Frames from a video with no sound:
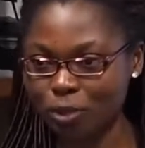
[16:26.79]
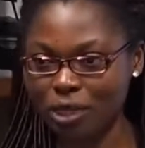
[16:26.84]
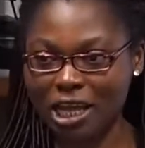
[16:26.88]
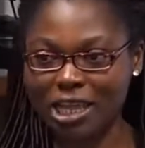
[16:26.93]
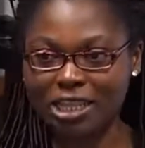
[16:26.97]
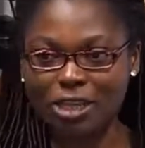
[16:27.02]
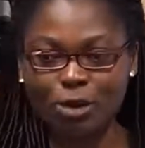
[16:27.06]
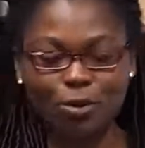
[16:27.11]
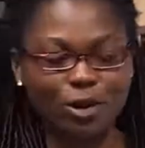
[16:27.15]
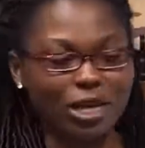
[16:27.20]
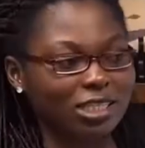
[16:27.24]

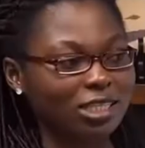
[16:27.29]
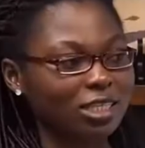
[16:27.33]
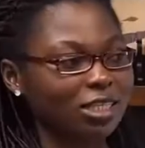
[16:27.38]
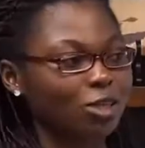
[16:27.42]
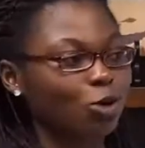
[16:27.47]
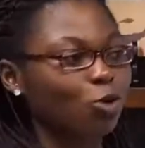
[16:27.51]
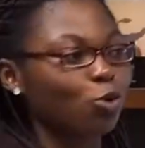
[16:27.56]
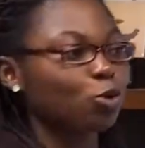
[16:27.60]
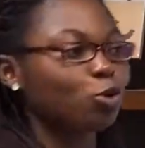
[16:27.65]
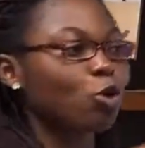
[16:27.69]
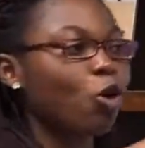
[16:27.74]
Otherwise,
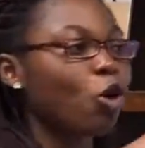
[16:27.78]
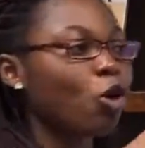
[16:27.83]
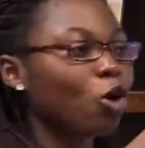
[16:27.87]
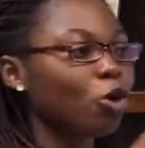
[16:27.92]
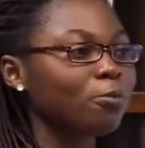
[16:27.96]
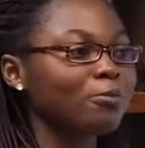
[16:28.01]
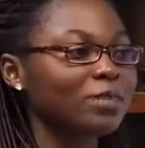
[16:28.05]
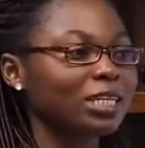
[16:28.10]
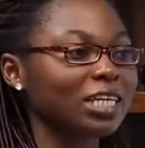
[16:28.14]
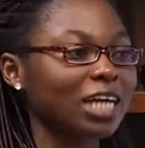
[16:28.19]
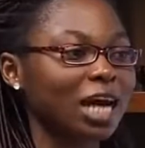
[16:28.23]
they could
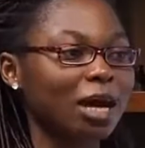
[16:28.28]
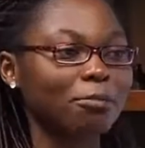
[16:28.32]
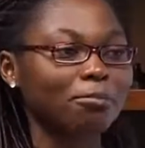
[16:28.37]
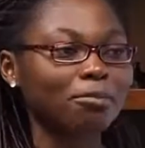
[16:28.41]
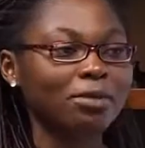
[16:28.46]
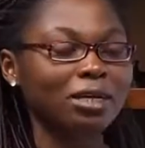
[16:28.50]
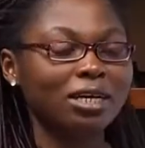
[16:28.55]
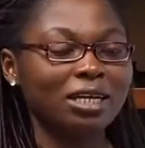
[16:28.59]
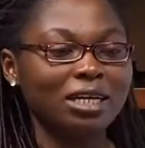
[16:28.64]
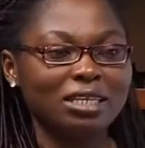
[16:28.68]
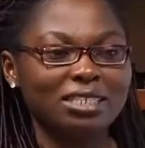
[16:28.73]
all become
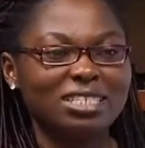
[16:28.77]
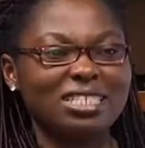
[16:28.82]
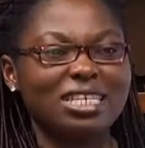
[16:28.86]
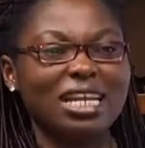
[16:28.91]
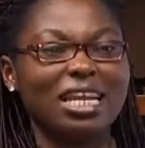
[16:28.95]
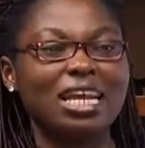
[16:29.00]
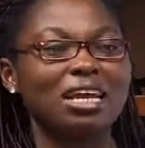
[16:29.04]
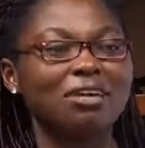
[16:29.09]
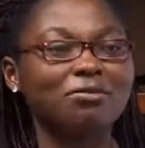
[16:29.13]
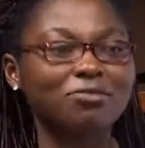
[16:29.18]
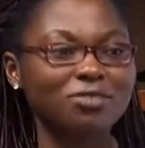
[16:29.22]

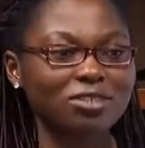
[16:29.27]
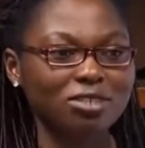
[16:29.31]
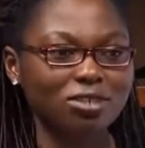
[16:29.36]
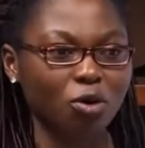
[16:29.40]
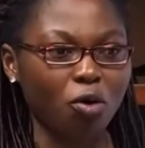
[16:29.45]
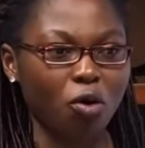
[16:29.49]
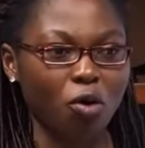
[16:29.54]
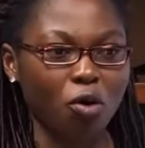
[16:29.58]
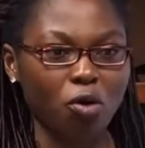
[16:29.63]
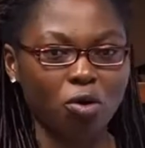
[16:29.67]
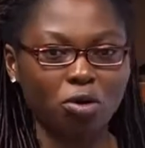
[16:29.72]
slaves
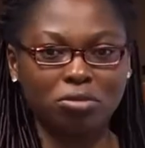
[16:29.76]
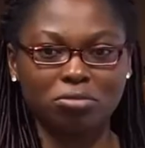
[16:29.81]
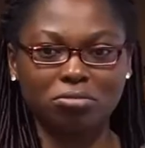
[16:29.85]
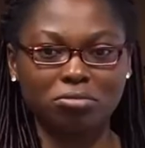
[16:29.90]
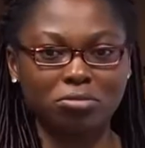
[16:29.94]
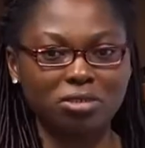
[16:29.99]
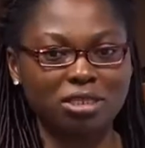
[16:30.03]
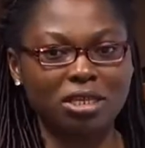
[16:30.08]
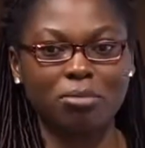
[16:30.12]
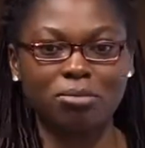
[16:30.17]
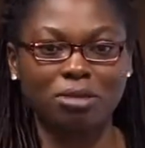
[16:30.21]
or
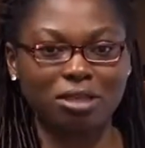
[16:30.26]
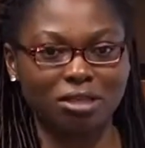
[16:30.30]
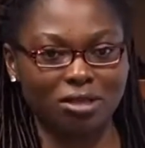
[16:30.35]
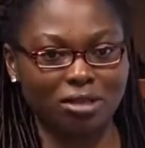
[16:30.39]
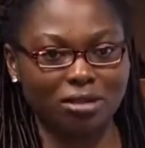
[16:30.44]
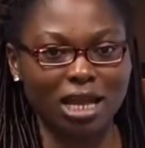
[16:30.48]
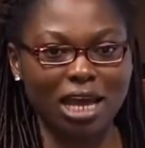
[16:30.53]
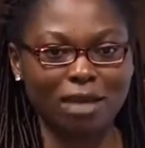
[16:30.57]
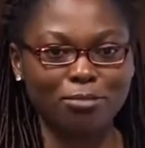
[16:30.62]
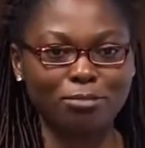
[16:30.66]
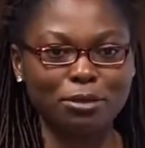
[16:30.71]
something,
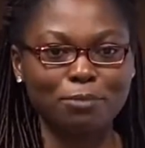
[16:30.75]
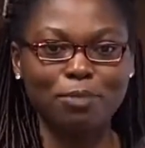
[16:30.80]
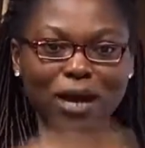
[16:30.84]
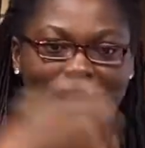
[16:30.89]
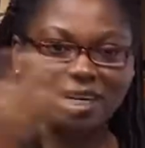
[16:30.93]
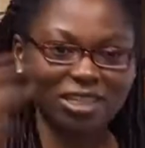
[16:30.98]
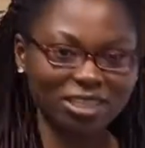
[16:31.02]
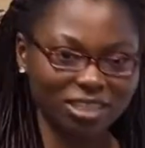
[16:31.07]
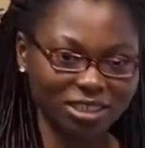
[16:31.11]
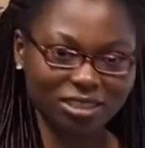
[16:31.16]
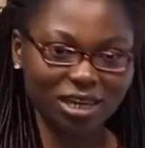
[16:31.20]
like be
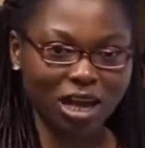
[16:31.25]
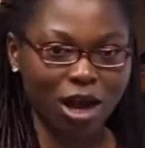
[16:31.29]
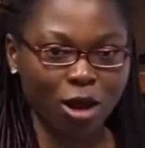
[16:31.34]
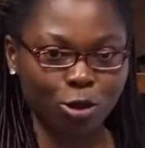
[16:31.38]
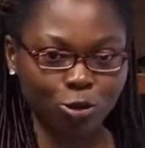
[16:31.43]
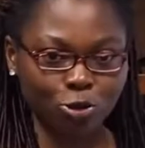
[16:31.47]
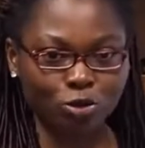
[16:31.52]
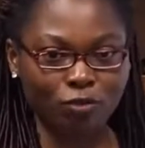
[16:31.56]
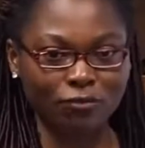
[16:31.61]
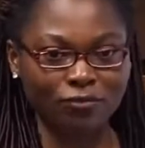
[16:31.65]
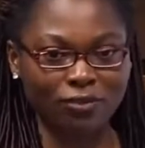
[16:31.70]
banished
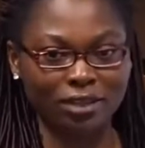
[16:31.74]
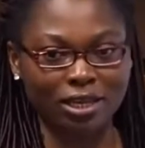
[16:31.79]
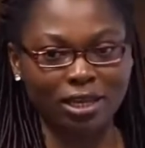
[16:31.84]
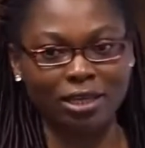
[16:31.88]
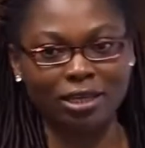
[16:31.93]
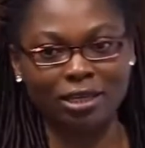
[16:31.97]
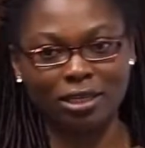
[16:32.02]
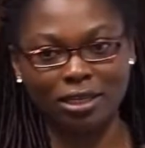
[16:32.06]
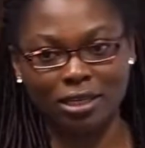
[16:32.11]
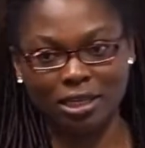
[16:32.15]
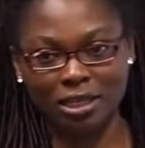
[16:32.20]
out of
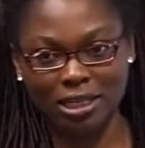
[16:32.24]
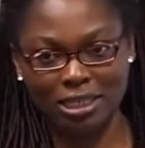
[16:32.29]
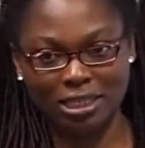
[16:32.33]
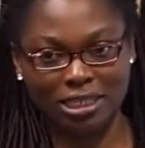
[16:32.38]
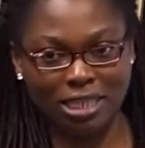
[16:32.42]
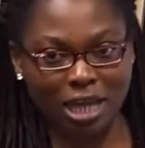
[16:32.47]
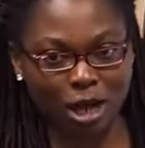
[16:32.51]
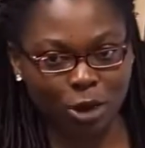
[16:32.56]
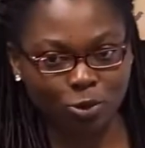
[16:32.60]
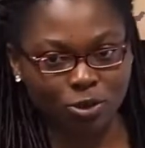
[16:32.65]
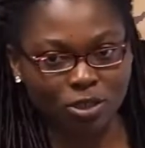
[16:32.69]
the
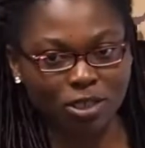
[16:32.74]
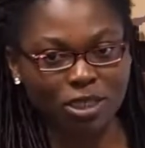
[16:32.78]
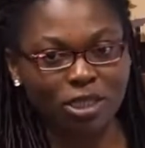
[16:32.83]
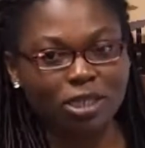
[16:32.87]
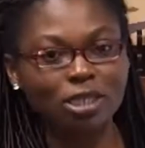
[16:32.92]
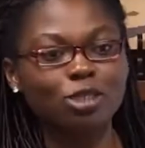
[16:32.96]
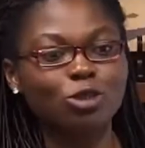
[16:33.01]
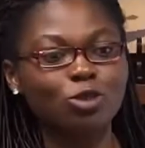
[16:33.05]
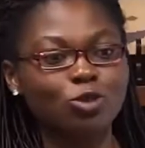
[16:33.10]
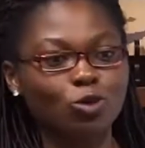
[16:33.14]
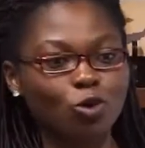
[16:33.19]
town.
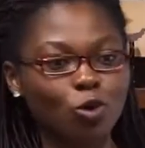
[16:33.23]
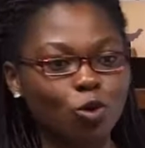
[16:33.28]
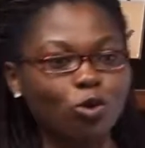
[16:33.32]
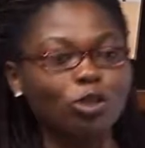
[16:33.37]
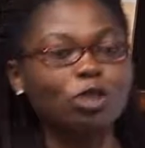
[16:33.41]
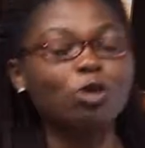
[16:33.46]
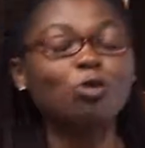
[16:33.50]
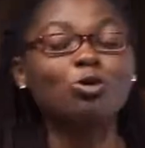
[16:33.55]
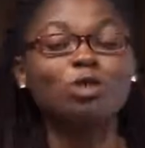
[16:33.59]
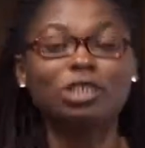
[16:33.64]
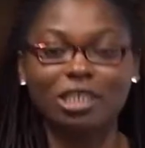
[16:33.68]
So
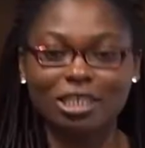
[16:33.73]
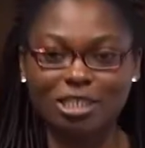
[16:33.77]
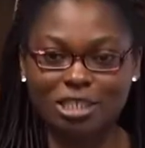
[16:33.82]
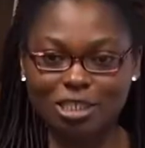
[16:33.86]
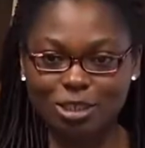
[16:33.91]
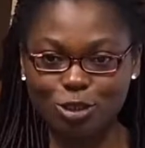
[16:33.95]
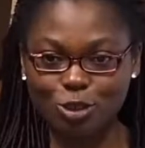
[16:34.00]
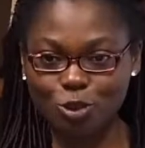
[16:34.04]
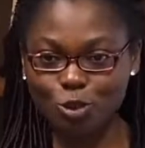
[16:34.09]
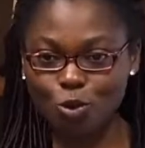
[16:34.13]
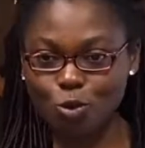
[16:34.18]
they will
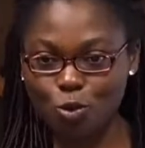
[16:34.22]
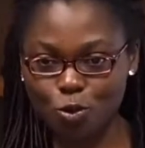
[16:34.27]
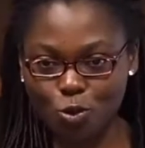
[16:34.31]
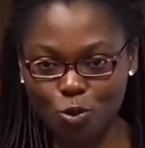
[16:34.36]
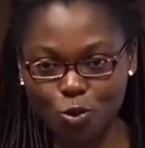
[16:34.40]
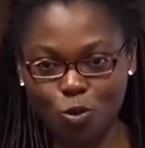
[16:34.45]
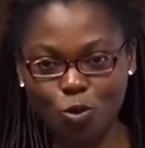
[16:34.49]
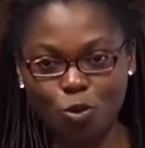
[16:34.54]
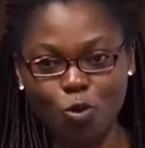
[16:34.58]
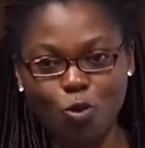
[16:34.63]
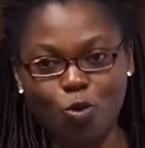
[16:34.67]
just,
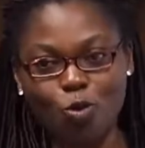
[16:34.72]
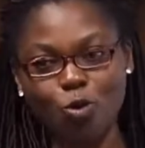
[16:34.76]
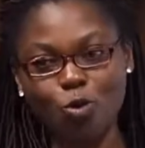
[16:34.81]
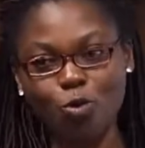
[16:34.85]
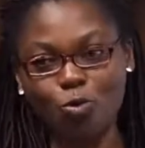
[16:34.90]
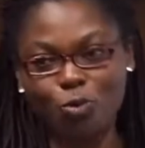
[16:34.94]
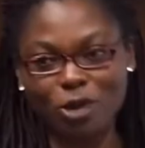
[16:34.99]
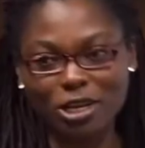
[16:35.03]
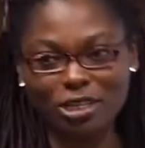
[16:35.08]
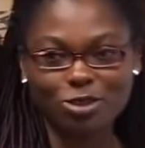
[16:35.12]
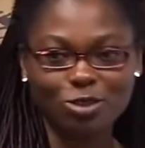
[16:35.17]
you who
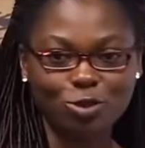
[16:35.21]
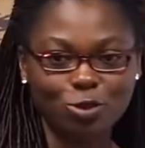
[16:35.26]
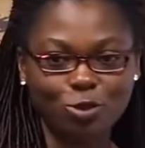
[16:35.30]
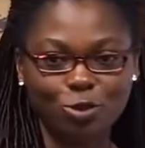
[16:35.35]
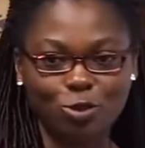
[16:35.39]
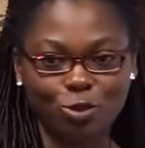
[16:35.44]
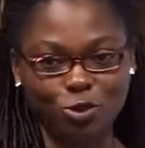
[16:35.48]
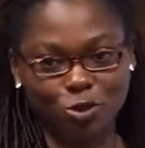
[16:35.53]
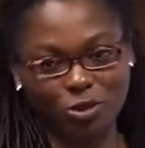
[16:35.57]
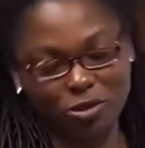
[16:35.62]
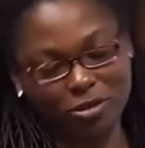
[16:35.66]
went
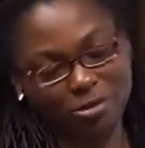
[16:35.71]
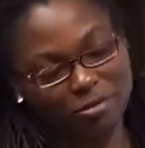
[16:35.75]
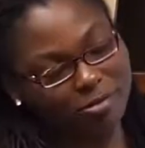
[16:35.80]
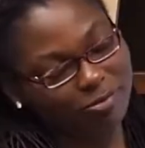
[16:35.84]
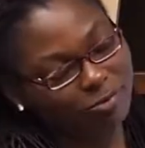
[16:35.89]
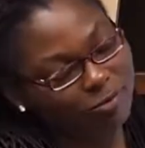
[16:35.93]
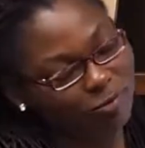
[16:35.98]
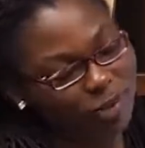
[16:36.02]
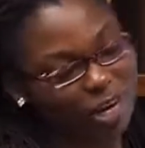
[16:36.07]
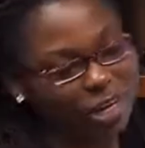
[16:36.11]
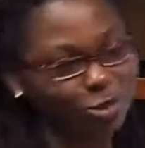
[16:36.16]
to
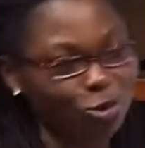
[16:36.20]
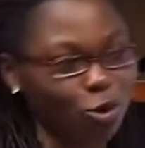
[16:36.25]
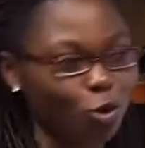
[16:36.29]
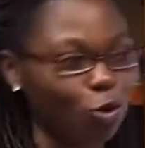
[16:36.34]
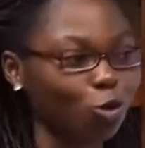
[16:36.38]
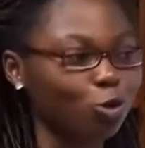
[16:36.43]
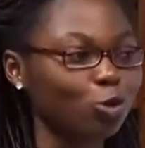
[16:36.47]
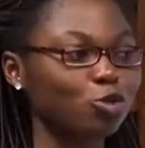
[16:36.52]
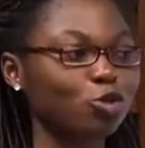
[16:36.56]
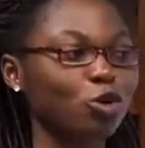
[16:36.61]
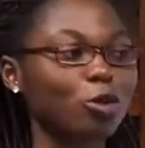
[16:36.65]
find
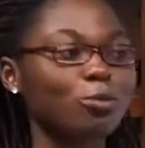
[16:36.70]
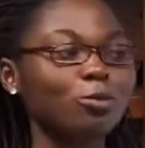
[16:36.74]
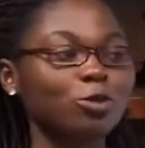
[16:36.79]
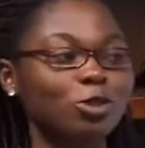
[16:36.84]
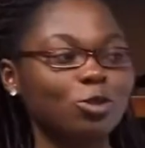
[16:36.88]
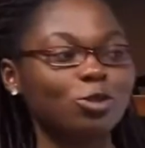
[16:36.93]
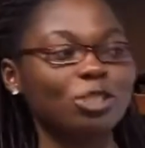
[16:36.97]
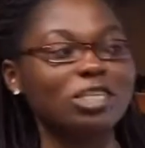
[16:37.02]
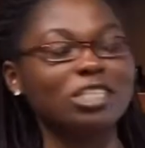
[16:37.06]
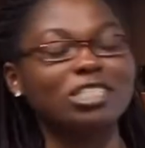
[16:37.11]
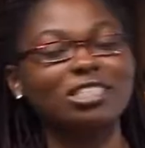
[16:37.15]
your own trouble, they
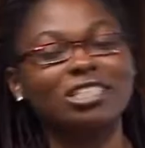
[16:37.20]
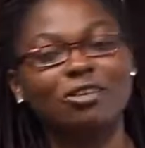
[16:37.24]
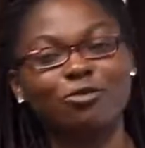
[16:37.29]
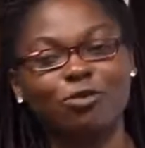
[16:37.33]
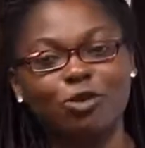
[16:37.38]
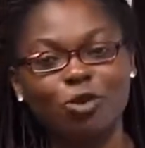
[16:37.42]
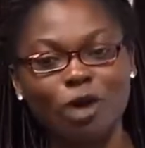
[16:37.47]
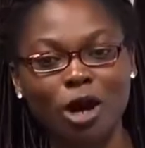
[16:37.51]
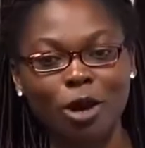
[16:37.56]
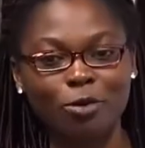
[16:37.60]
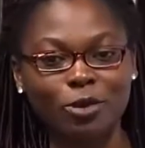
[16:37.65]
will just give
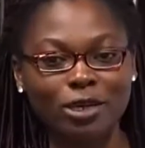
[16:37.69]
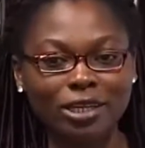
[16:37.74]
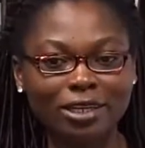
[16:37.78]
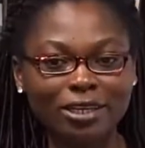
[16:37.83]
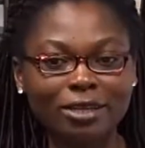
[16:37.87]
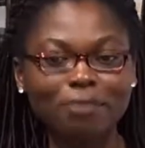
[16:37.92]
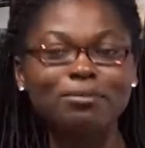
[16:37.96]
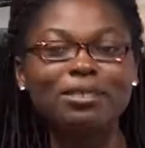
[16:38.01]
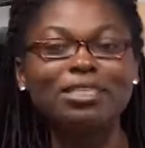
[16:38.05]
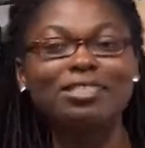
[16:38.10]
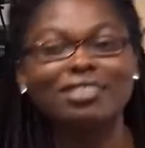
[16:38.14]
you away.
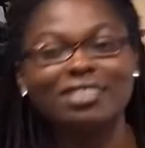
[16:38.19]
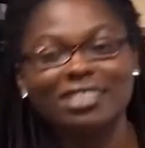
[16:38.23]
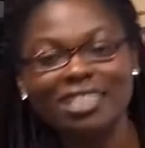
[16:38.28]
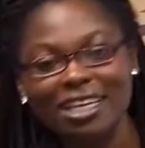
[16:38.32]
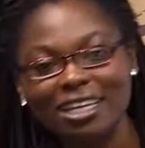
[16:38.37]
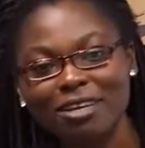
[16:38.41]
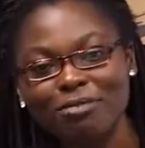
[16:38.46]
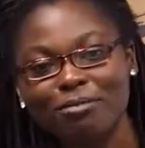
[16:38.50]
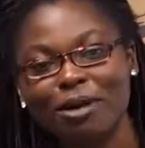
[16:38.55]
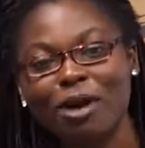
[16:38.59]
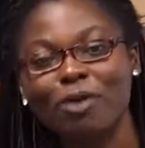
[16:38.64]
Please
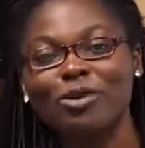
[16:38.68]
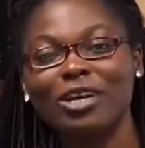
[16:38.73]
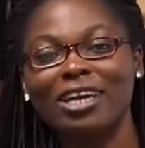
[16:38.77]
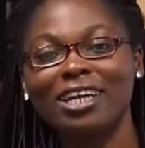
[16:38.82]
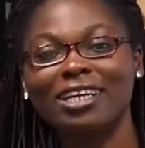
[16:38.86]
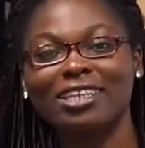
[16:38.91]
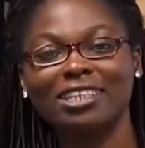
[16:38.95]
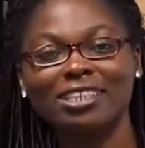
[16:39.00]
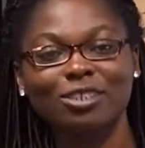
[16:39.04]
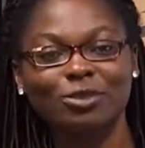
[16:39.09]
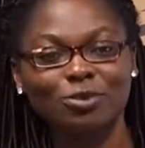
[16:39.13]
take him away
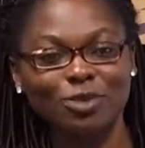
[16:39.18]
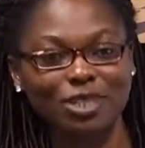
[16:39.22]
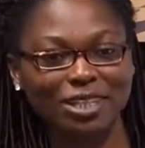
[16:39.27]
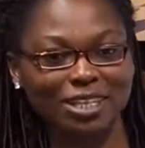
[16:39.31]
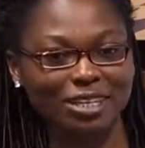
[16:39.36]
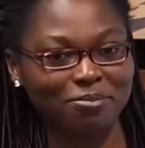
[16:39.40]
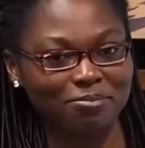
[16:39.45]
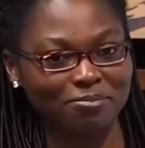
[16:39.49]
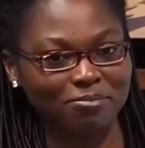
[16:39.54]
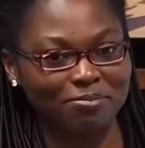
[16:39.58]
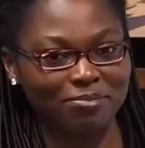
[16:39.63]
and deal with
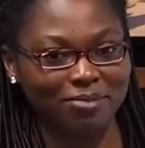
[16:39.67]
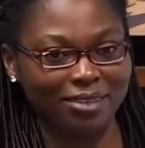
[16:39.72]
him.